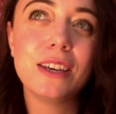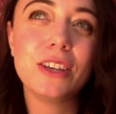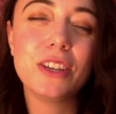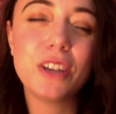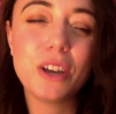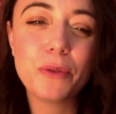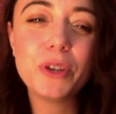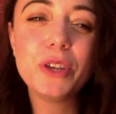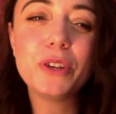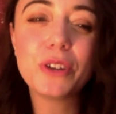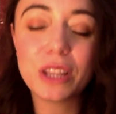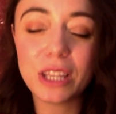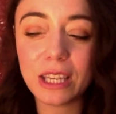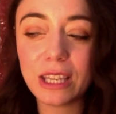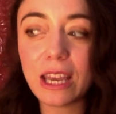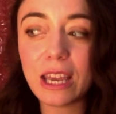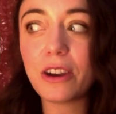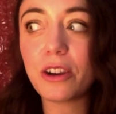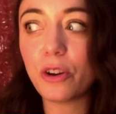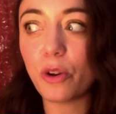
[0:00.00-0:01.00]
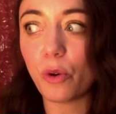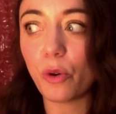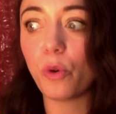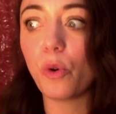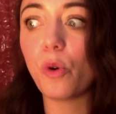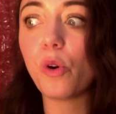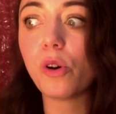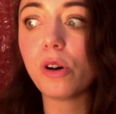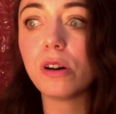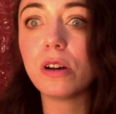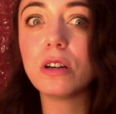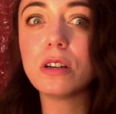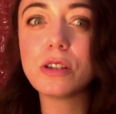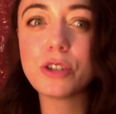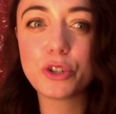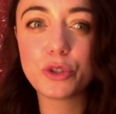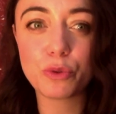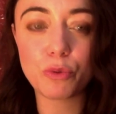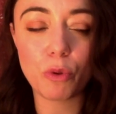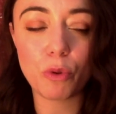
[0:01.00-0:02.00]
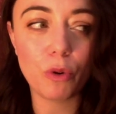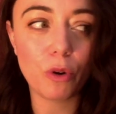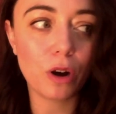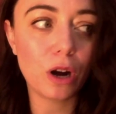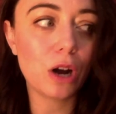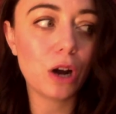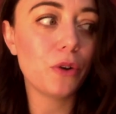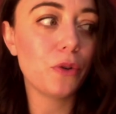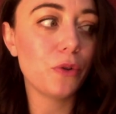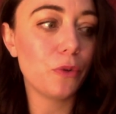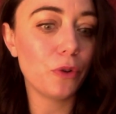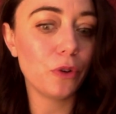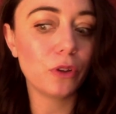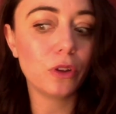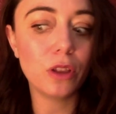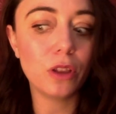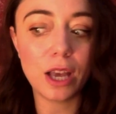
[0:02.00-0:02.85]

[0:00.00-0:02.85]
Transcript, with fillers: you know, when you clean out an old drawer or an old